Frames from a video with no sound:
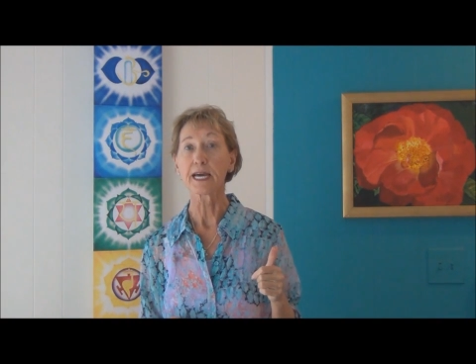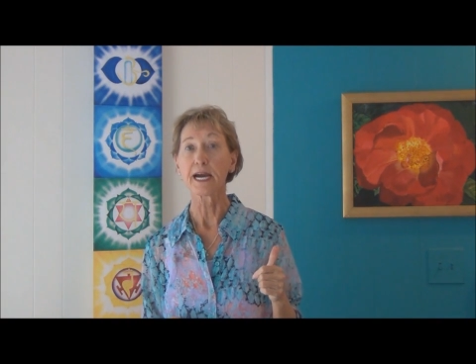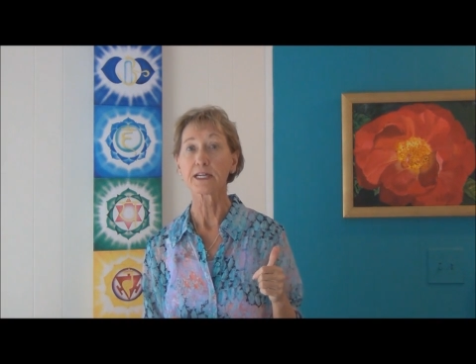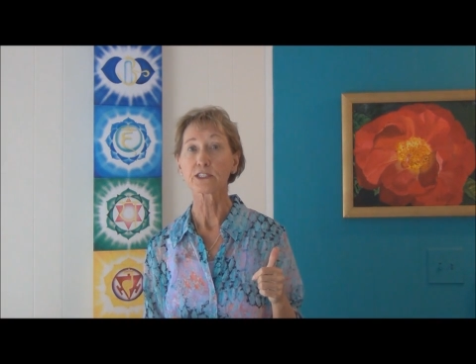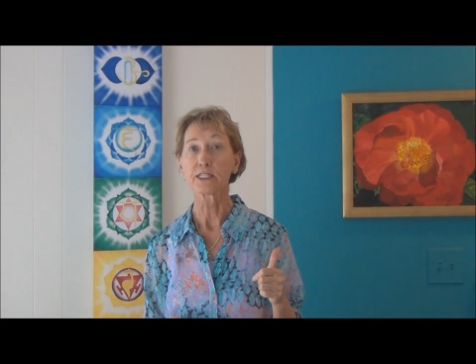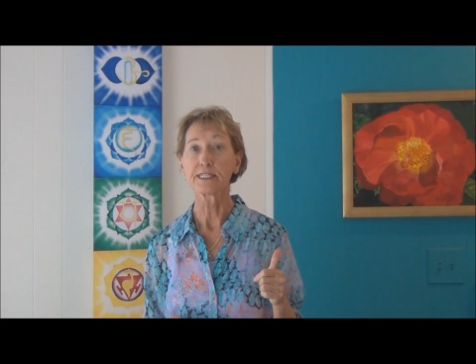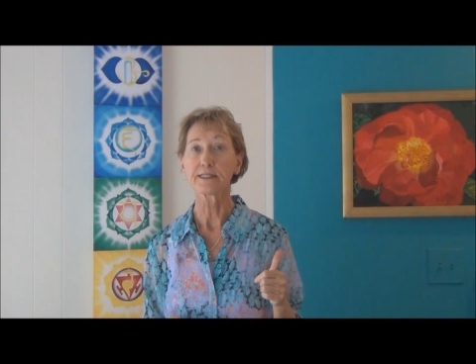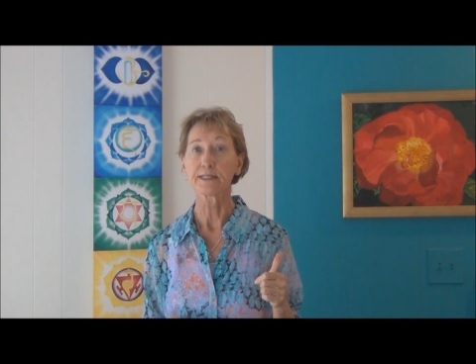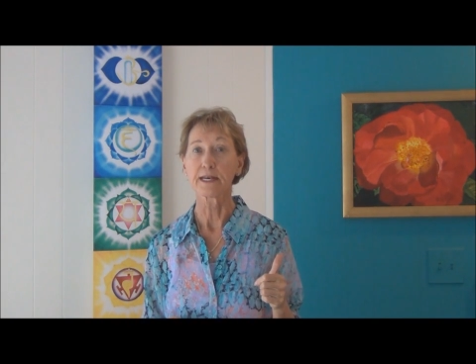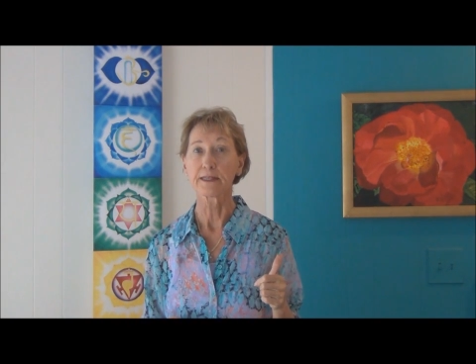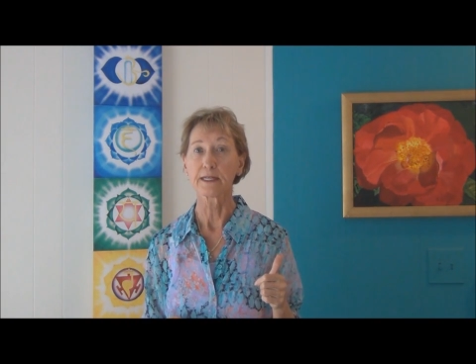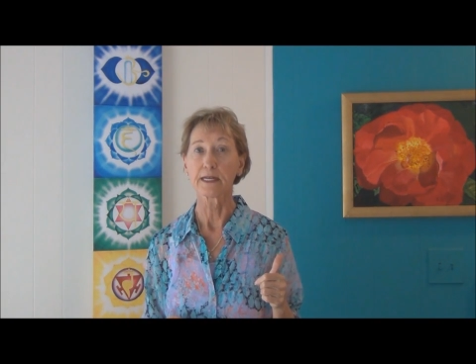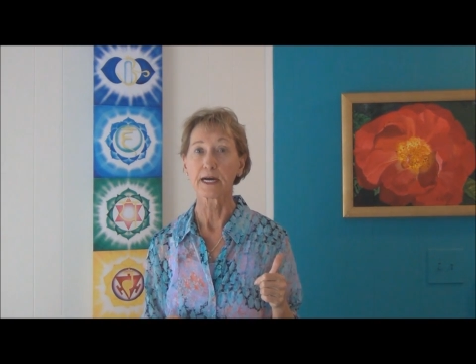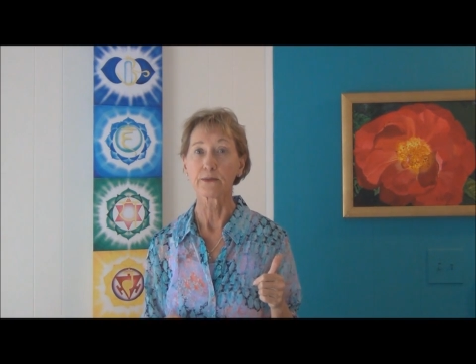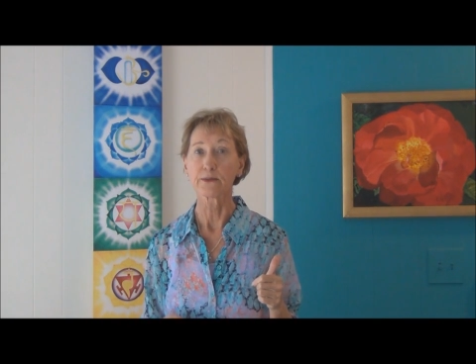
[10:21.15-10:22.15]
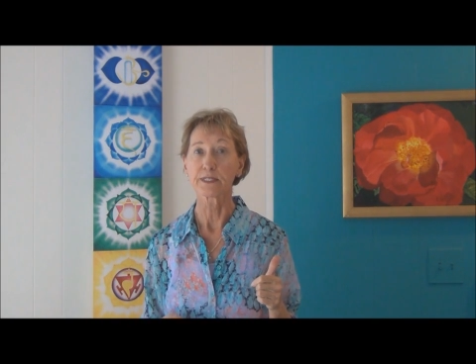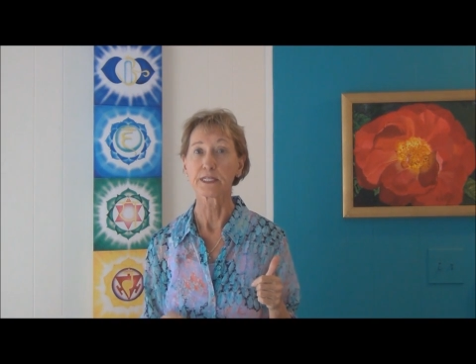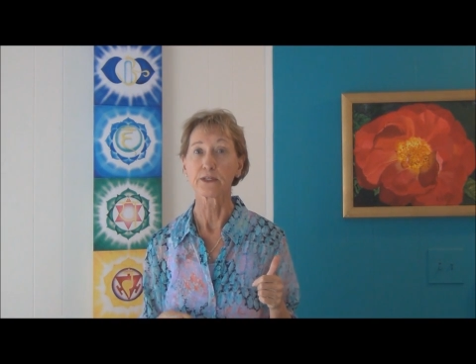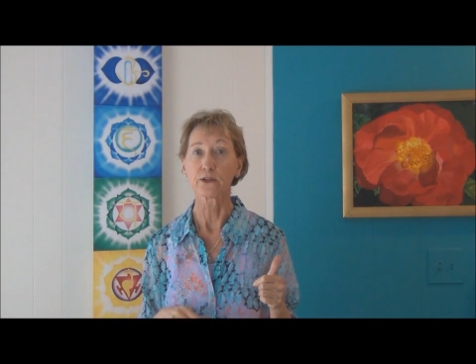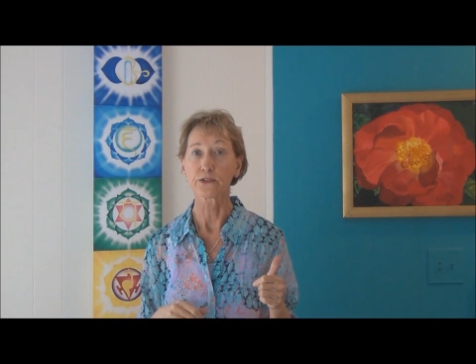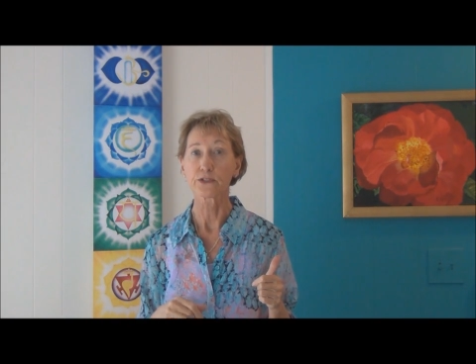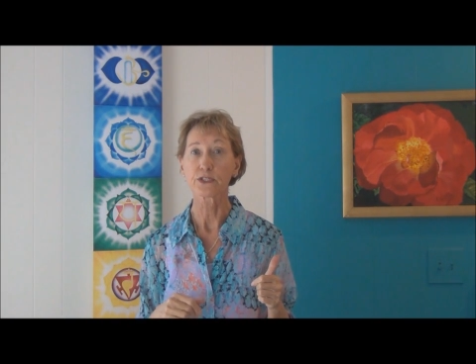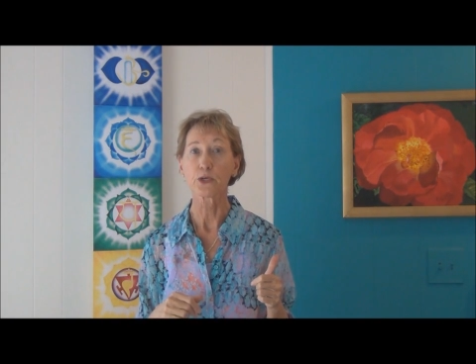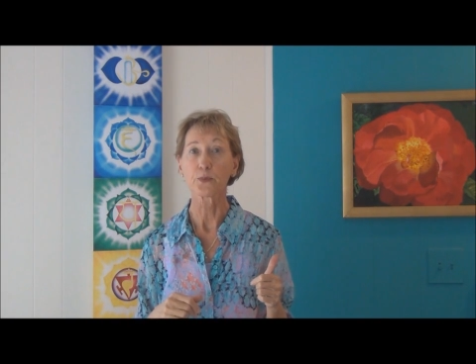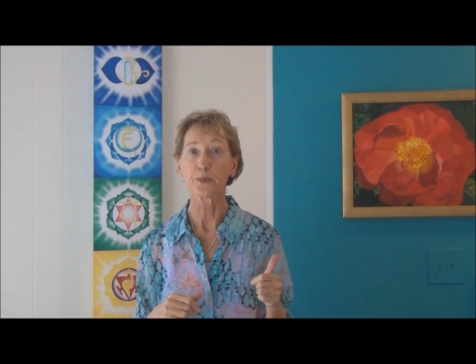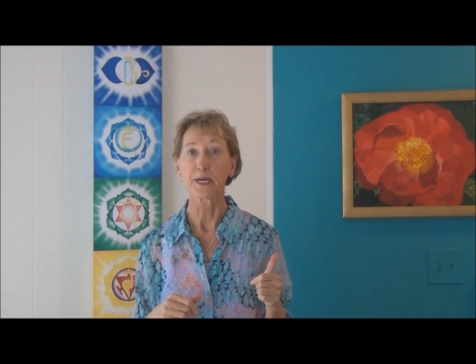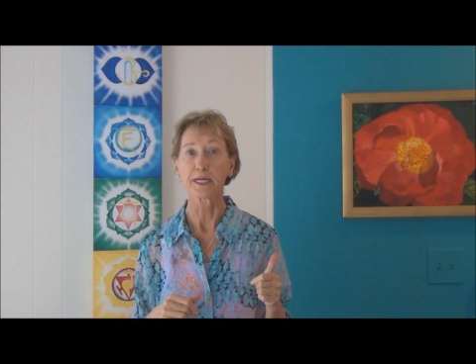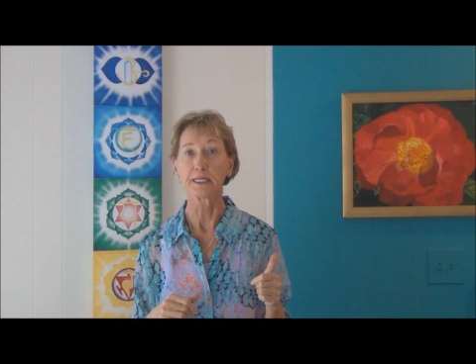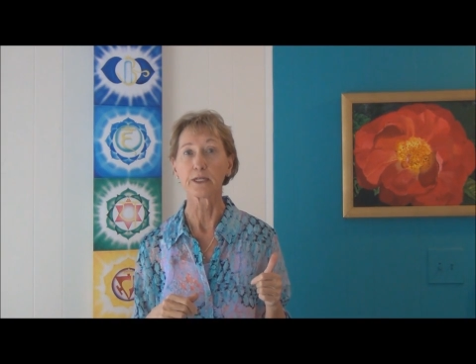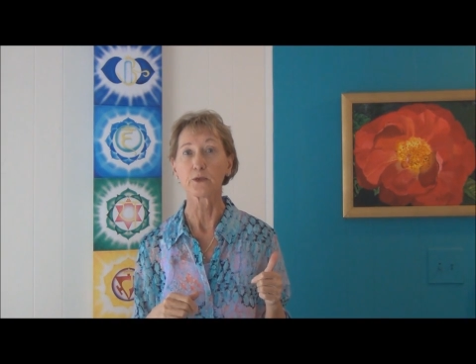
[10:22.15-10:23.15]
actually said that I was in
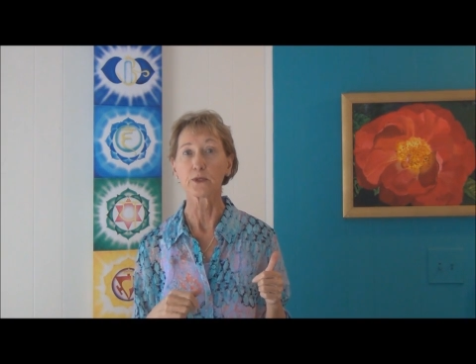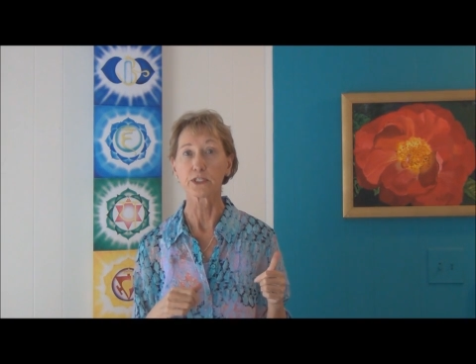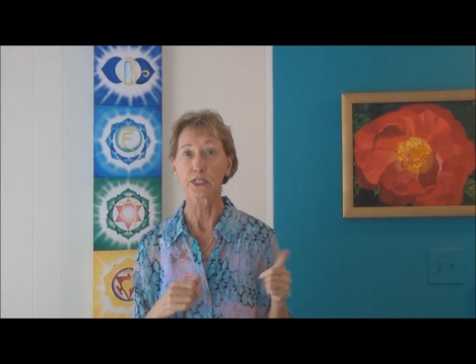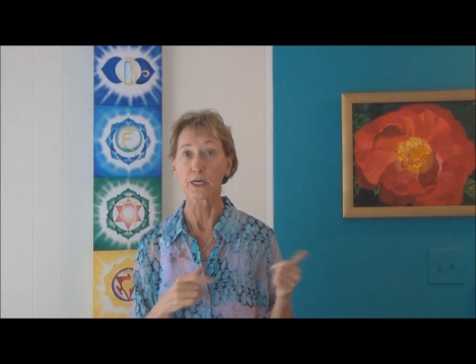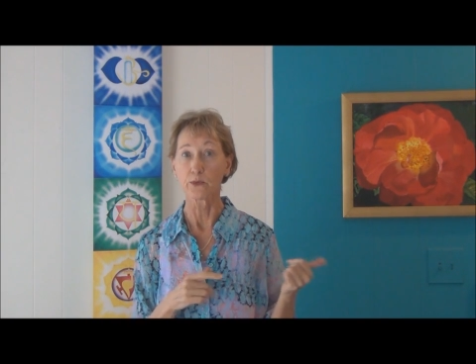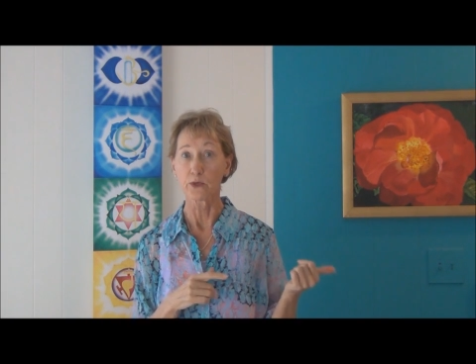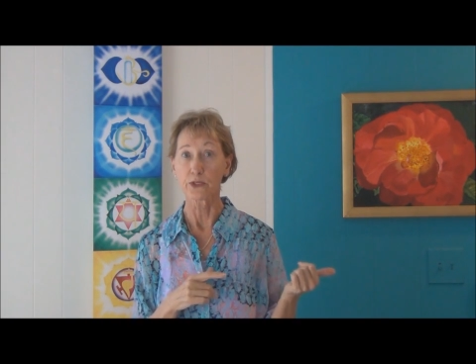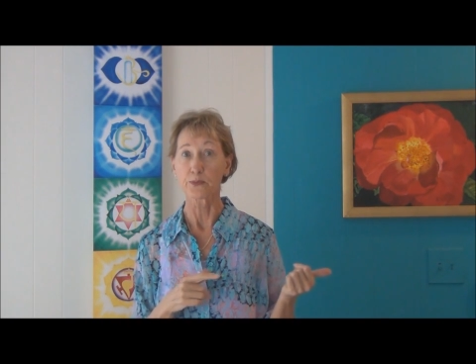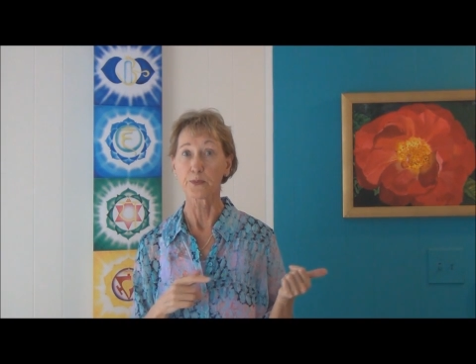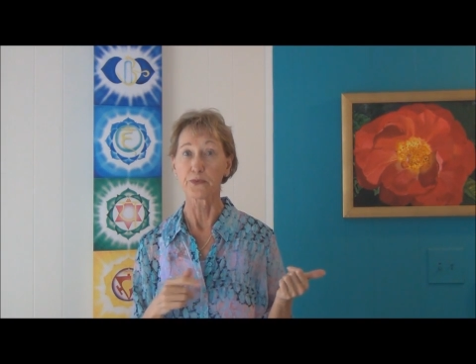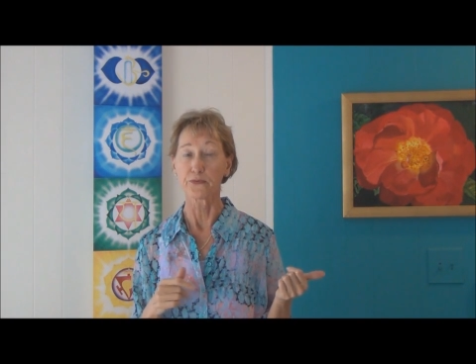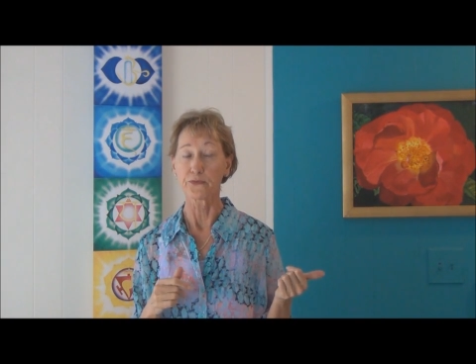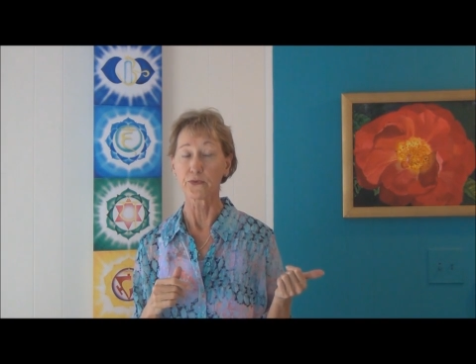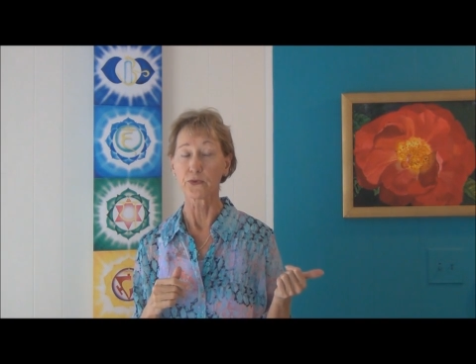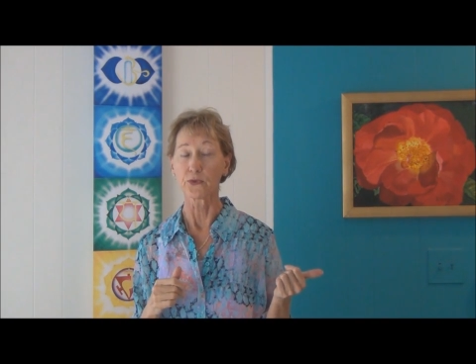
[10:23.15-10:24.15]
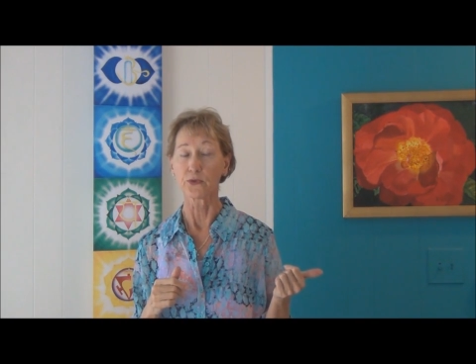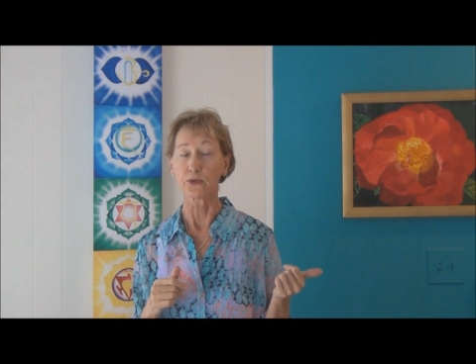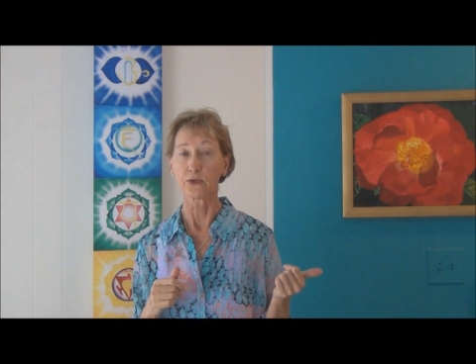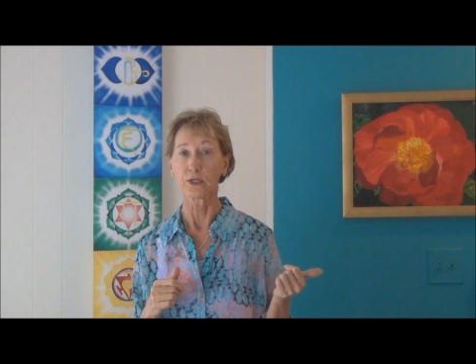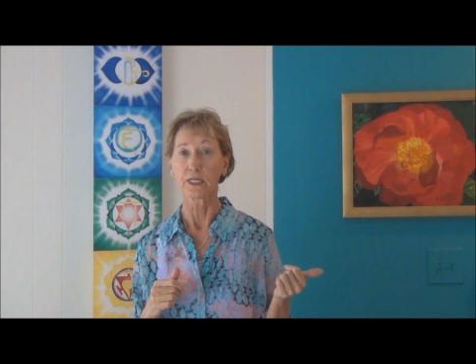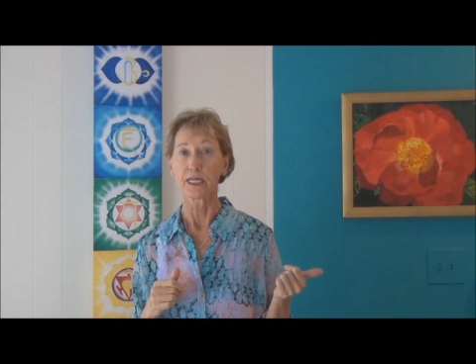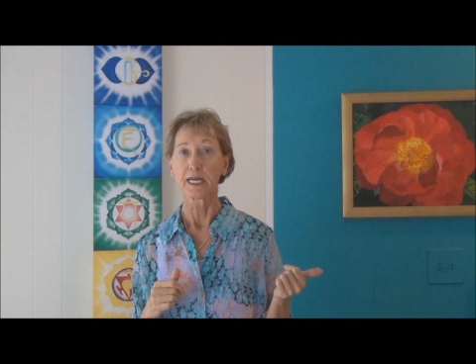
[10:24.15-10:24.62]
osteopenia, which I was before.